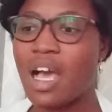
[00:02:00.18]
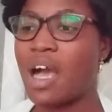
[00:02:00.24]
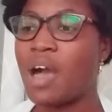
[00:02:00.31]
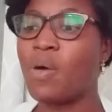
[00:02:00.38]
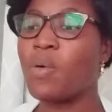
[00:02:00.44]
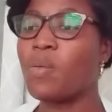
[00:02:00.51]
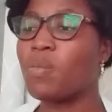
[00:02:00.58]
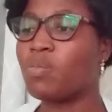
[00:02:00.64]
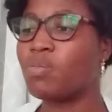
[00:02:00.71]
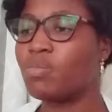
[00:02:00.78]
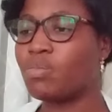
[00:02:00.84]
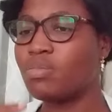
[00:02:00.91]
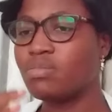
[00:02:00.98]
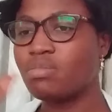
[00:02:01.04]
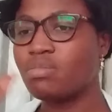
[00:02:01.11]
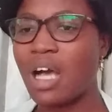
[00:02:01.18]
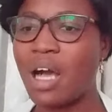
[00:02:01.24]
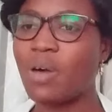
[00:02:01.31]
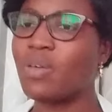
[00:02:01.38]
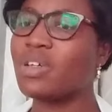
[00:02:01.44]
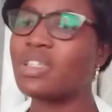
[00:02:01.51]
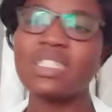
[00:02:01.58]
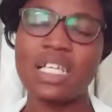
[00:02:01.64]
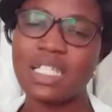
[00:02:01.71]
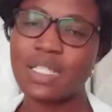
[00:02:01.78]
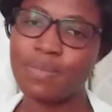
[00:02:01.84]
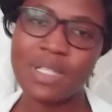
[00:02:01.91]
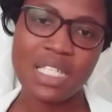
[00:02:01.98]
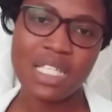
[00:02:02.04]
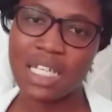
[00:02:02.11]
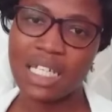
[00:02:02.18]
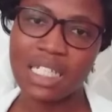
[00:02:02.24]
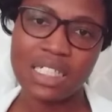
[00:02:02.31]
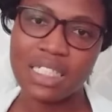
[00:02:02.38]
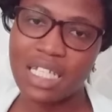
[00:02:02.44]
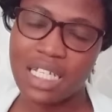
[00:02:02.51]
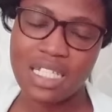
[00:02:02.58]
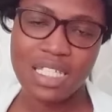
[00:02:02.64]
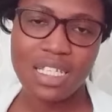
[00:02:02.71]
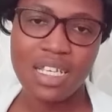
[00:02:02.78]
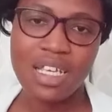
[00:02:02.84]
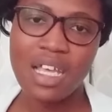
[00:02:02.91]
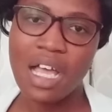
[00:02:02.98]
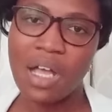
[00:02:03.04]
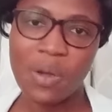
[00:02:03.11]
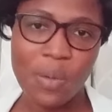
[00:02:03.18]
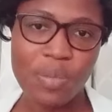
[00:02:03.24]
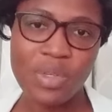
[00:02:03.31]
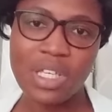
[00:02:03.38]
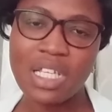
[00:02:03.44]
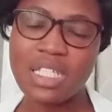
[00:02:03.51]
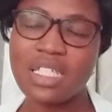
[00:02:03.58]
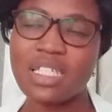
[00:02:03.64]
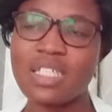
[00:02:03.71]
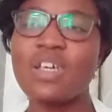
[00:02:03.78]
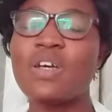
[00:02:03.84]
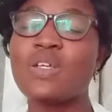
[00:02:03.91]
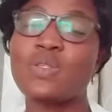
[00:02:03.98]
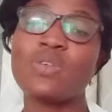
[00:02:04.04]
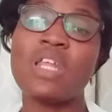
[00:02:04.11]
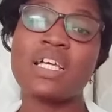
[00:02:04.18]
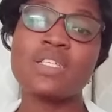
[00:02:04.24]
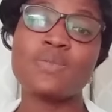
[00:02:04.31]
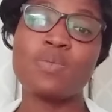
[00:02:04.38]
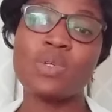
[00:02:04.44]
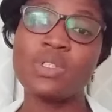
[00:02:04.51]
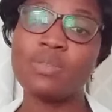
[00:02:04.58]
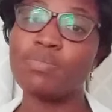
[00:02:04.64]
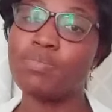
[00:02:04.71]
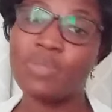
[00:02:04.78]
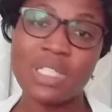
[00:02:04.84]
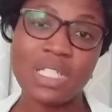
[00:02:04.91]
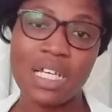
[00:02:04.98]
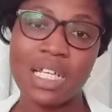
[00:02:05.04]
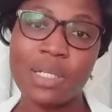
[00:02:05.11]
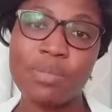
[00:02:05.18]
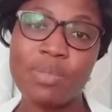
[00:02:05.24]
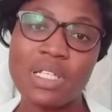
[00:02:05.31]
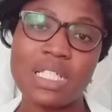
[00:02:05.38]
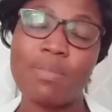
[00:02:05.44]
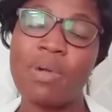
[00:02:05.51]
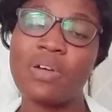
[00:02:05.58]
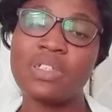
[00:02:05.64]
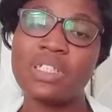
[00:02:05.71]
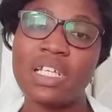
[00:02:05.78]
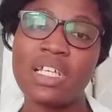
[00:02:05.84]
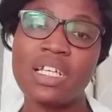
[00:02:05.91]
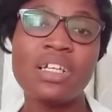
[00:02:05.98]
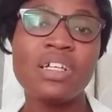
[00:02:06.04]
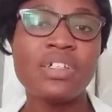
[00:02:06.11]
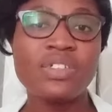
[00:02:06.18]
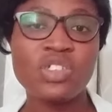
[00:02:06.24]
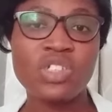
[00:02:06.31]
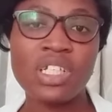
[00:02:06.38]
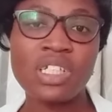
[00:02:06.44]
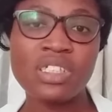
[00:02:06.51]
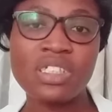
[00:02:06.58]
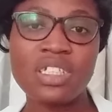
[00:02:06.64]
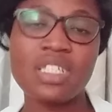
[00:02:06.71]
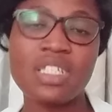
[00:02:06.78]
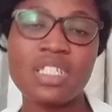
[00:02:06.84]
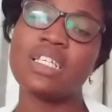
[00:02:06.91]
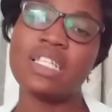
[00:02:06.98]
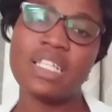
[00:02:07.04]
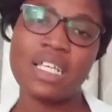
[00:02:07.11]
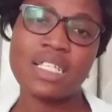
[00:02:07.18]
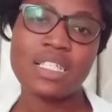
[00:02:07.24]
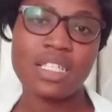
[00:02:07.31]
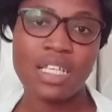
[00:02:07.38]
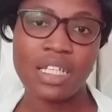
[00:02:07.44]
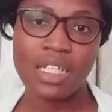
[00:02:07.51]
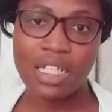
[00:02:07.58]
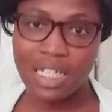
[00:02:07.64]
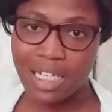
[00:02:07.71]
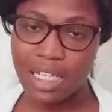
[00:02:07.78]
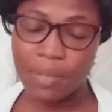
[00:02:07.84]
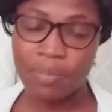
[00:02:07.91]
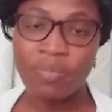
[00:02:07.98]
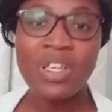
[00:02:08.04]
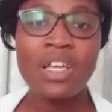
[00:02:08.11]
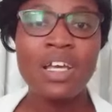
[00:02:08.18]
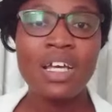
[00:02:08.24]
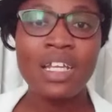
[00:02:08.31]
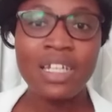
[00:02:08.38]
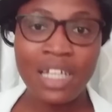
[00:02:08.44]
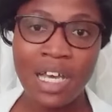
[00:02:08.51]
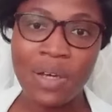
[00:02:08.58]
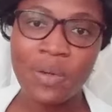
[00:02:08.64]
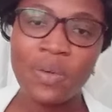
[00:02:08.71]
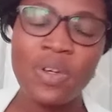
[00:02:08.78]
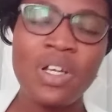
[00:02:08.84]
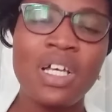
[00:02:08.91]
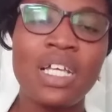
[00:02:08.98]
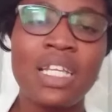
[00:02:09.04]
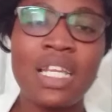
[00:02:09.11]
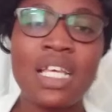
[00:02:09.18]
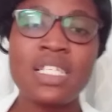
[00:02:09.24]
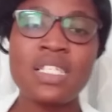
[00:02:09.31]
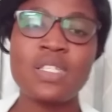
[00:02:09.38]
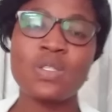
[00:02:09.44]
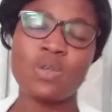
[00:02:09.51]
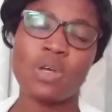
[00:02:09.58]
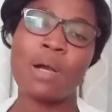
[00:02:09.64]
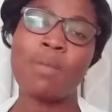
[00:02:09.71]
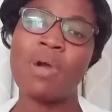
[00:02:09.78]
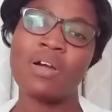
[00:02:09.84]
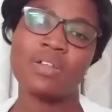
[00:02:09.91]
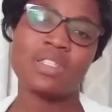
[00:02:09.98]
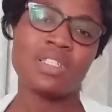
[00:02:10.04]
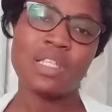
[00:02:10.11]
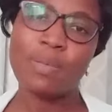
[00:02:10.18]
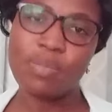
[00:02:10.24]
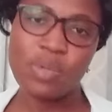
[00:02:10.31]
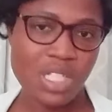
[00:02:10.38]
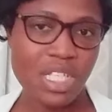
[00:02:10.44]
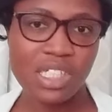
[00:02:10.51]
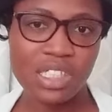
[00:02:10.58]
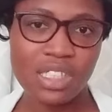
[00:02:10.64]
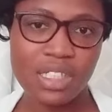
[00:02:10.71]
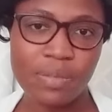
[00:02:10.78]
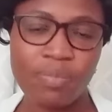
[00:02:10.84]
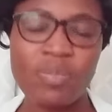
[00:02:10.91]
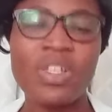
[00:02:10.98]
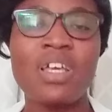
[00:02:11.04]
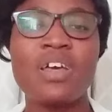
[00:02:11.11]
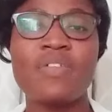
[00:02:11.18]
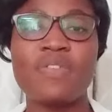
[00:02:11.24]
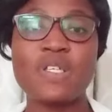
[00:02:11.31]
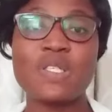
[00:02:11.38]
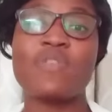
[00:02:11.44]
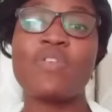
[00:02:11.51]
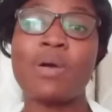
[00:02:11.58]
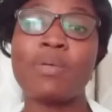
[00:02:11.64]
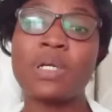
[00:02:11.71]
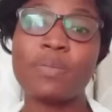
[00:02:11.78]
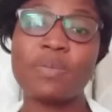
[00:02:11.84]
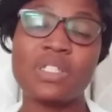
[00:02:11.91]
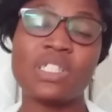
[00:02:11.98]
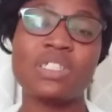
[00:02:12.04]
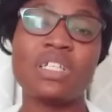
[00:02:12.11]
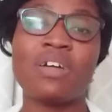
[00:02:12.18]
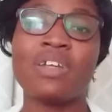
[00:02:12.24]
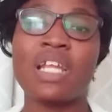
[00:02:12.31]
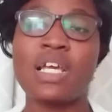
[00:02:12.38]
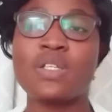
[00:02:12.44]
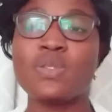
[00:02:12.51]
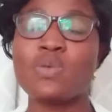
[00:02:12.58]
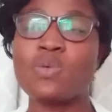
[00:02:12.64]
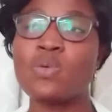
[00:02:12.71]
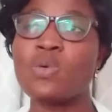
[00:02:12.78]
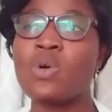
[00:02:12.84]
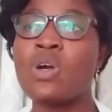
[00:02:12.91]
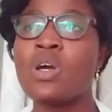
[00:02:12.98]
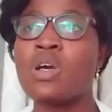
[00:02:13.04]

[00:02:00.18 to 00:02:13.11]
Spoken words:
how I hope you get it. So that's what basically brings about the changes in the skin color. Now let's talk about the protection. First of all, about the protection, I would like to